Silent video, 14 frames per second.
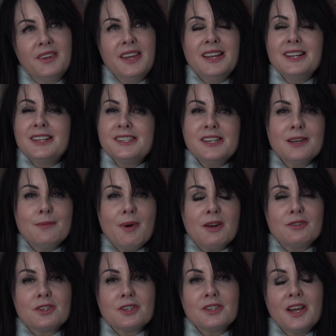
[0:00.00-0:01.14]
guilty
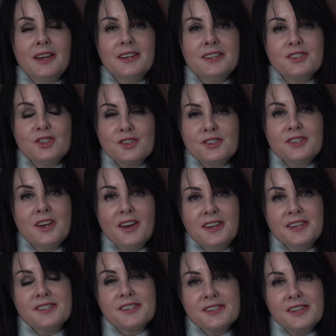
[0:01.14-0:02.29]
about it. And it's just
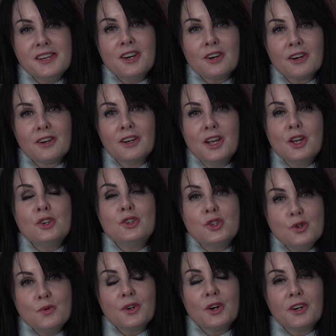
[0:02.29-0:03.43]
nice to see her
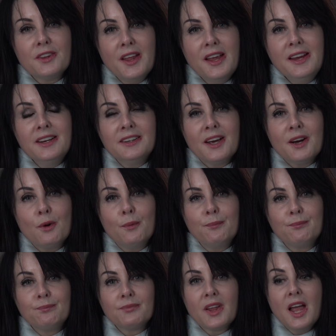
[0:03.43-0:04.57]
doing her thing now.
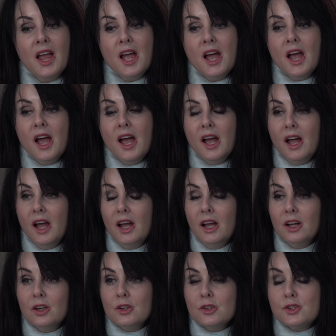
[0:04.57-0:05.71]

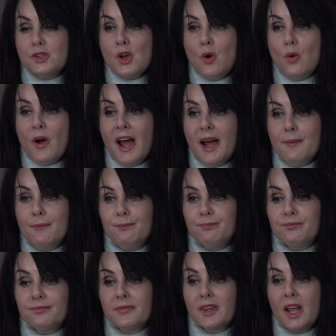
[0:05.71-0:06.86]
So
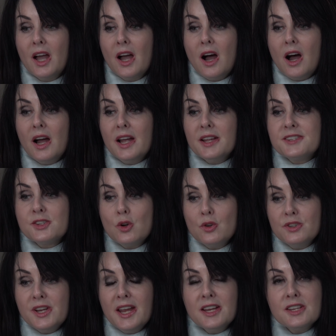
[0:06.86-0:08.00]
um, it's
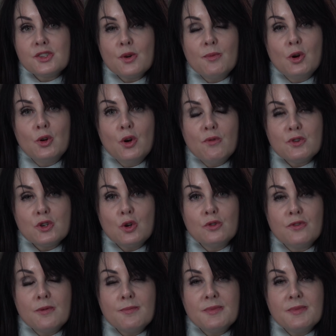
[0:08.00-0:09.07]
Sunday, so I'm going over to Old